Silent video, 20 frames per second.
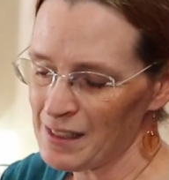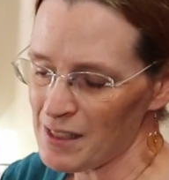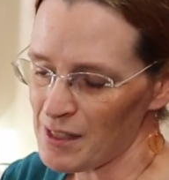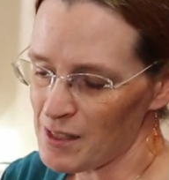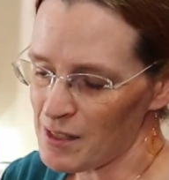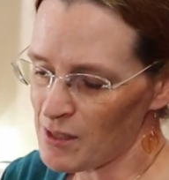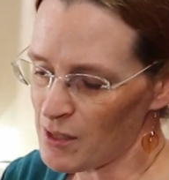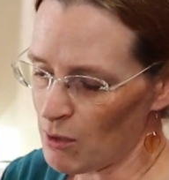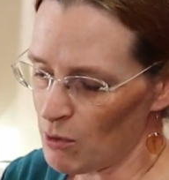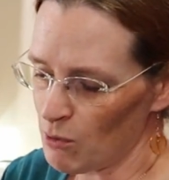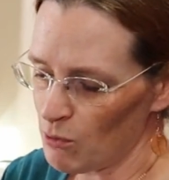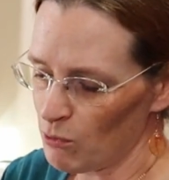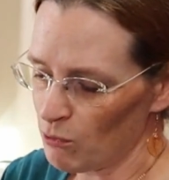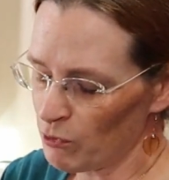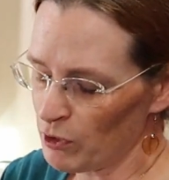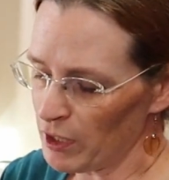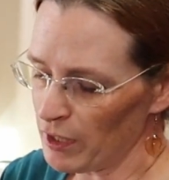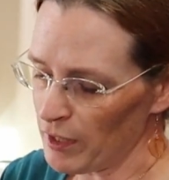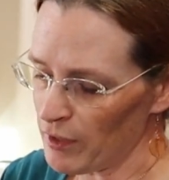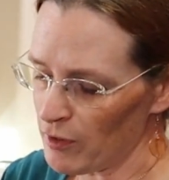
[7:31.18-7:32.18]
So
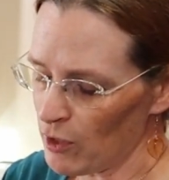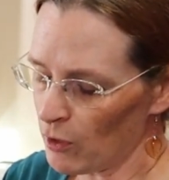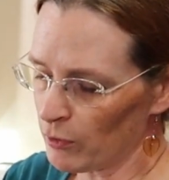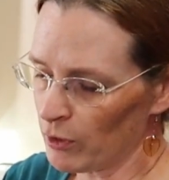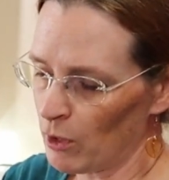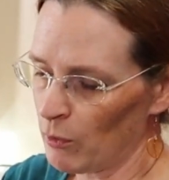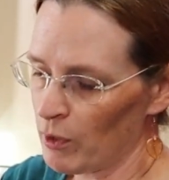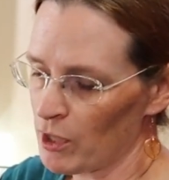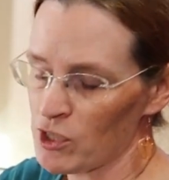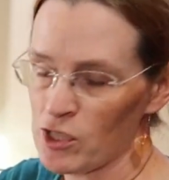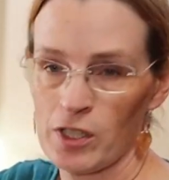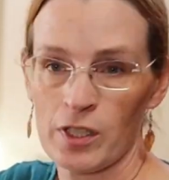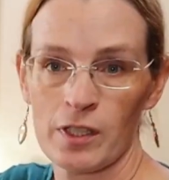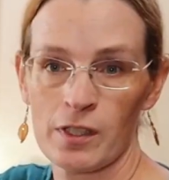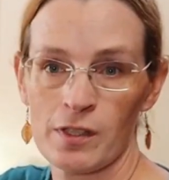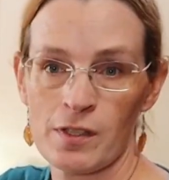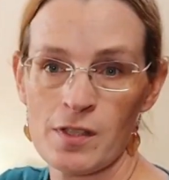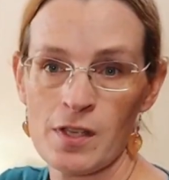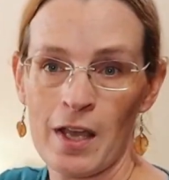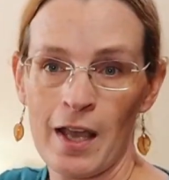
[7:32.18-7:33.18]
really the only question
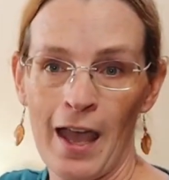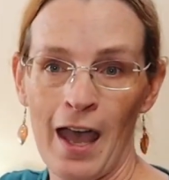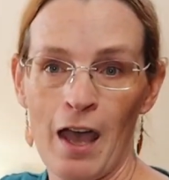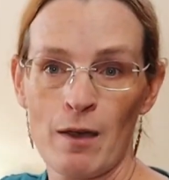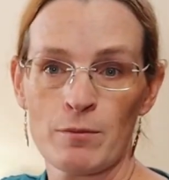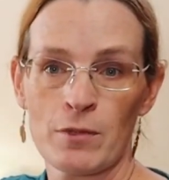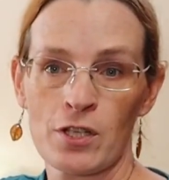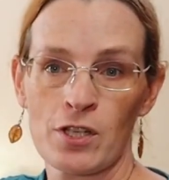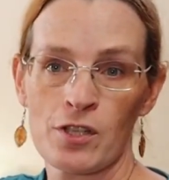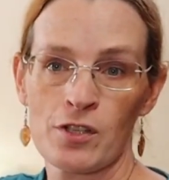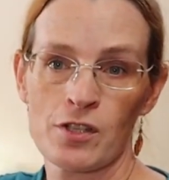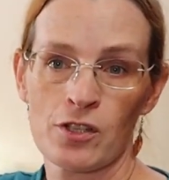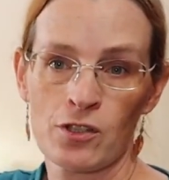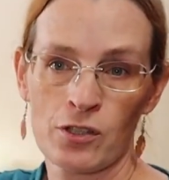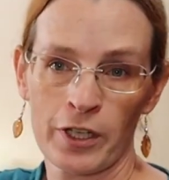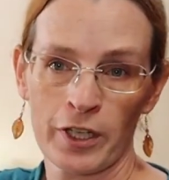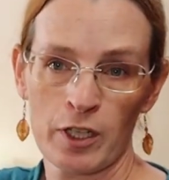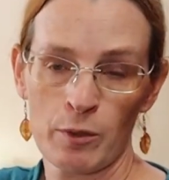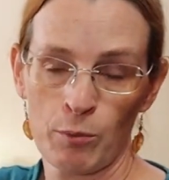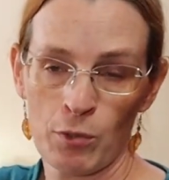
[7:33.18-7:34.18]
is, how much is it
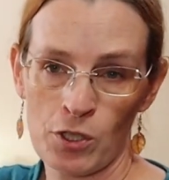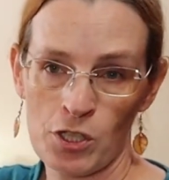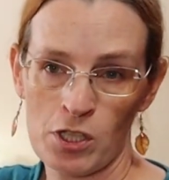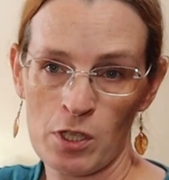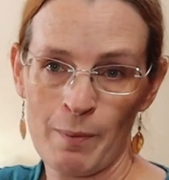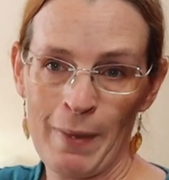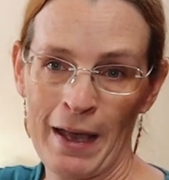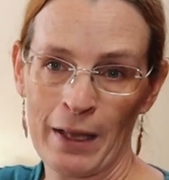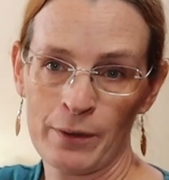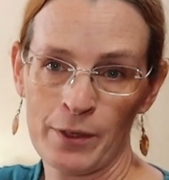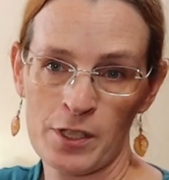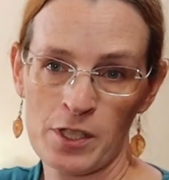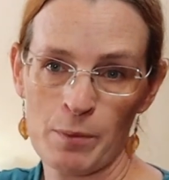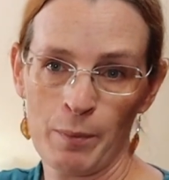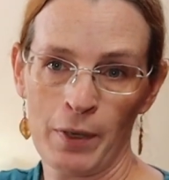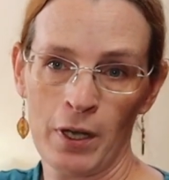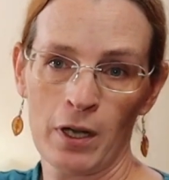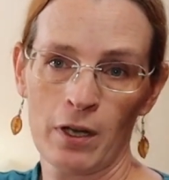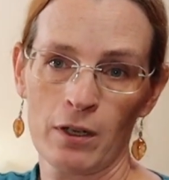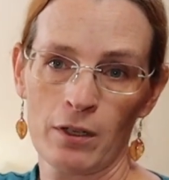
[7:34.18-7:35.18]
trying to push the batteries
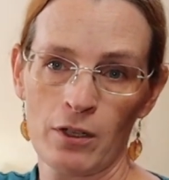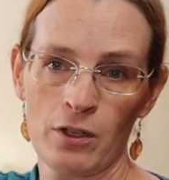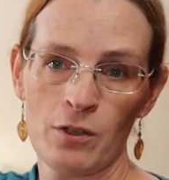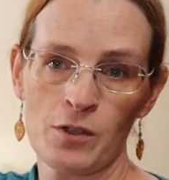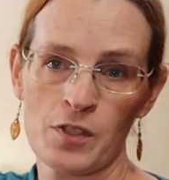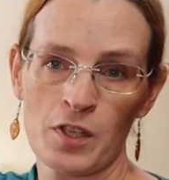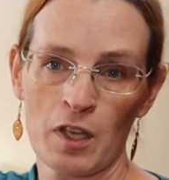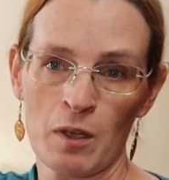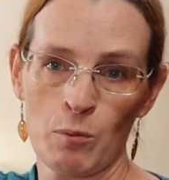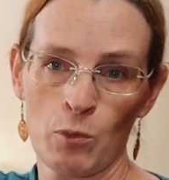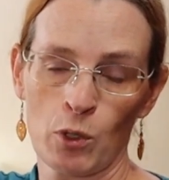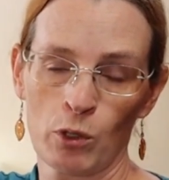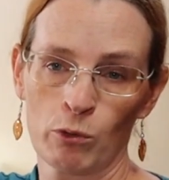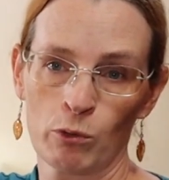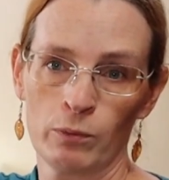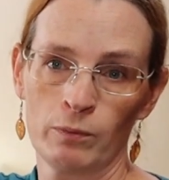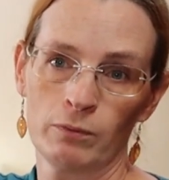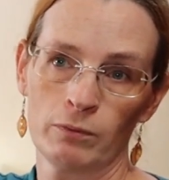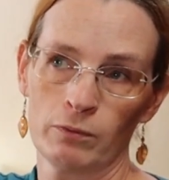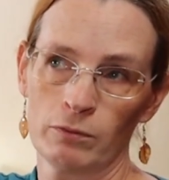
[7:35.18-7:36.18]
apart using a
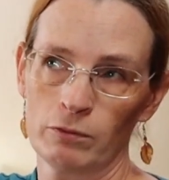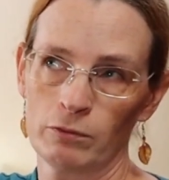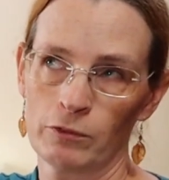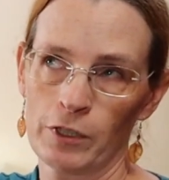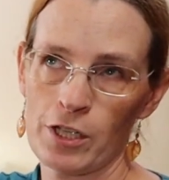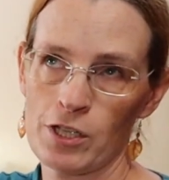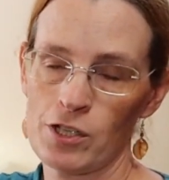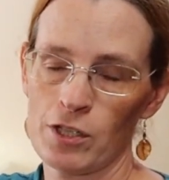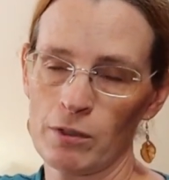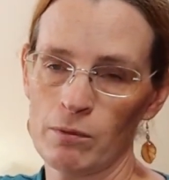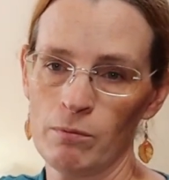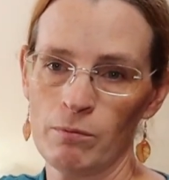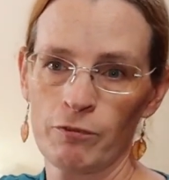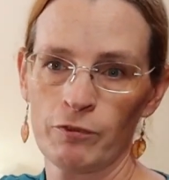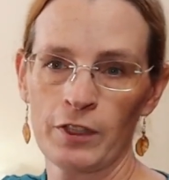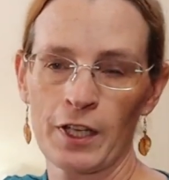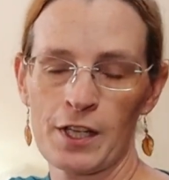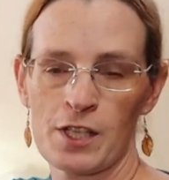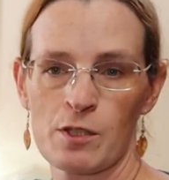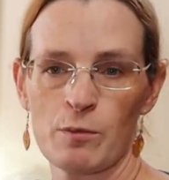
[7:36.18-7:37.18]
more rigid,
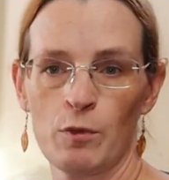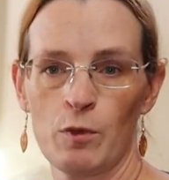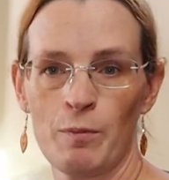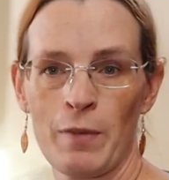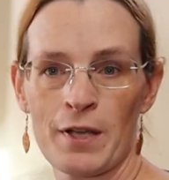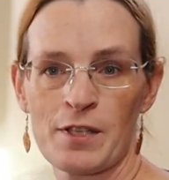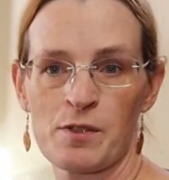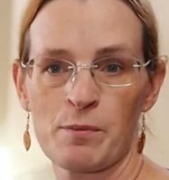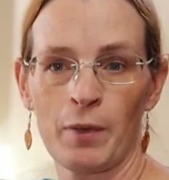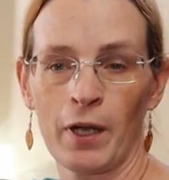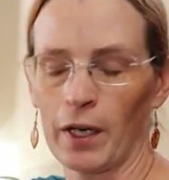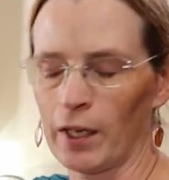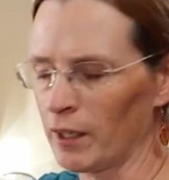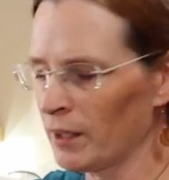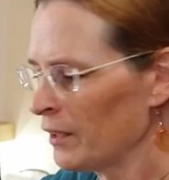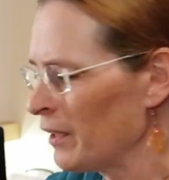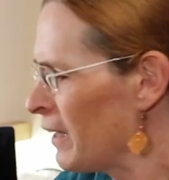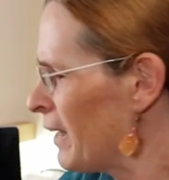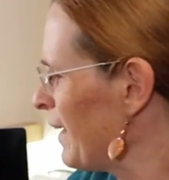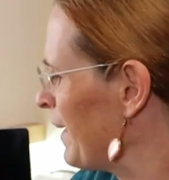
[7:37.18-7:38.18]
flexible bus bar?
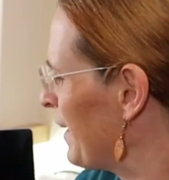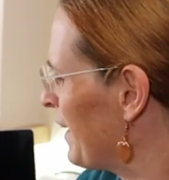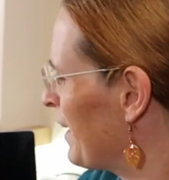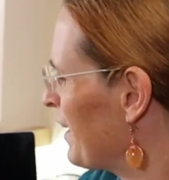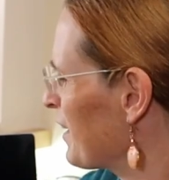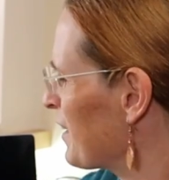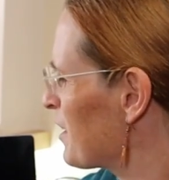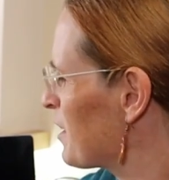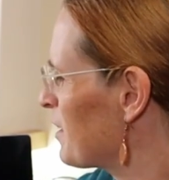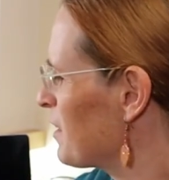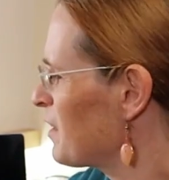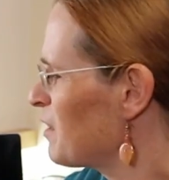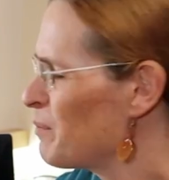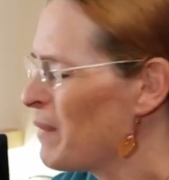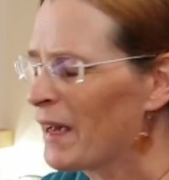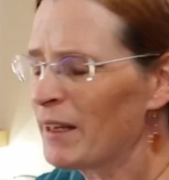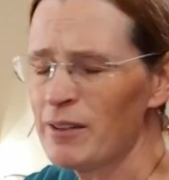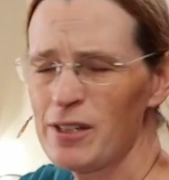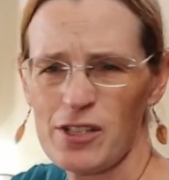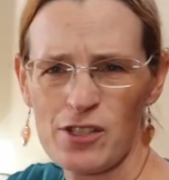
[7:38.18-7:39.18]
The
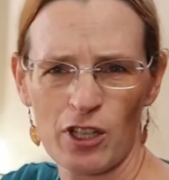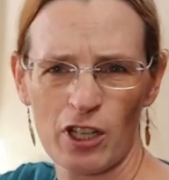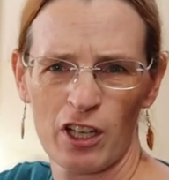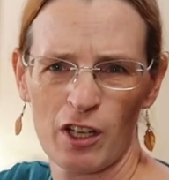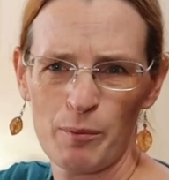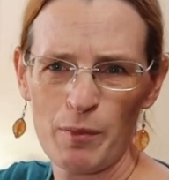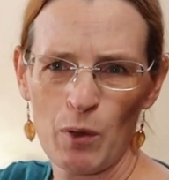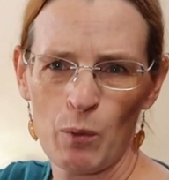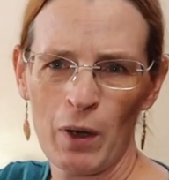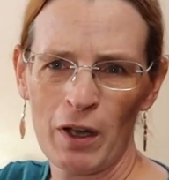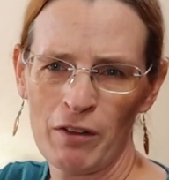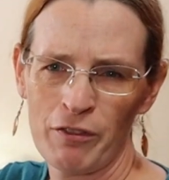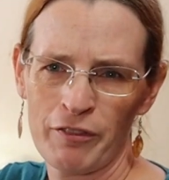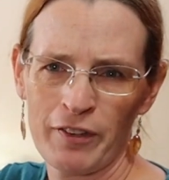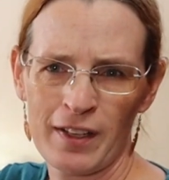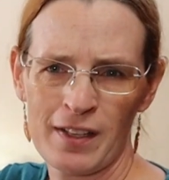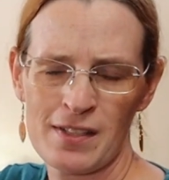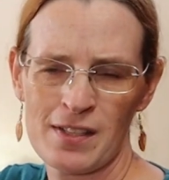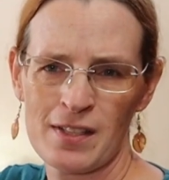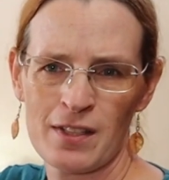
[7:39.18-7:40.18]
batteries are going to be well
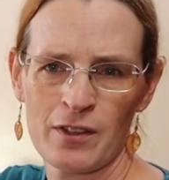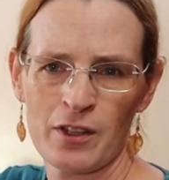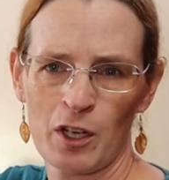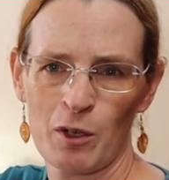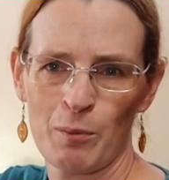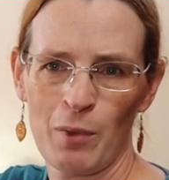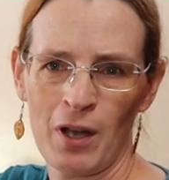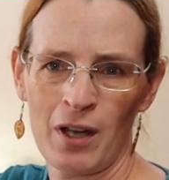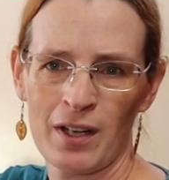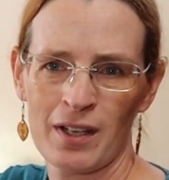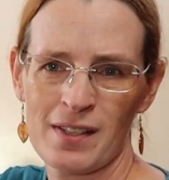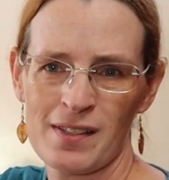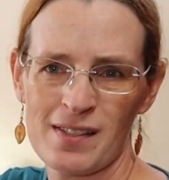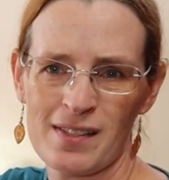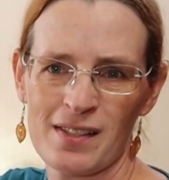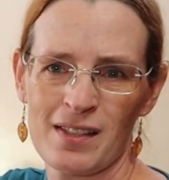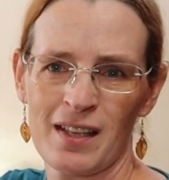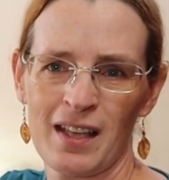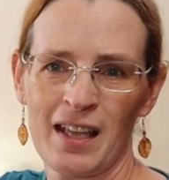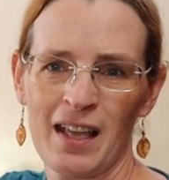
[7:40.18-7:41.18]
fixed in their
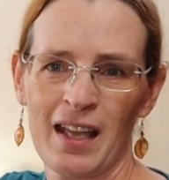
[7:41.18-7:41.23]
box,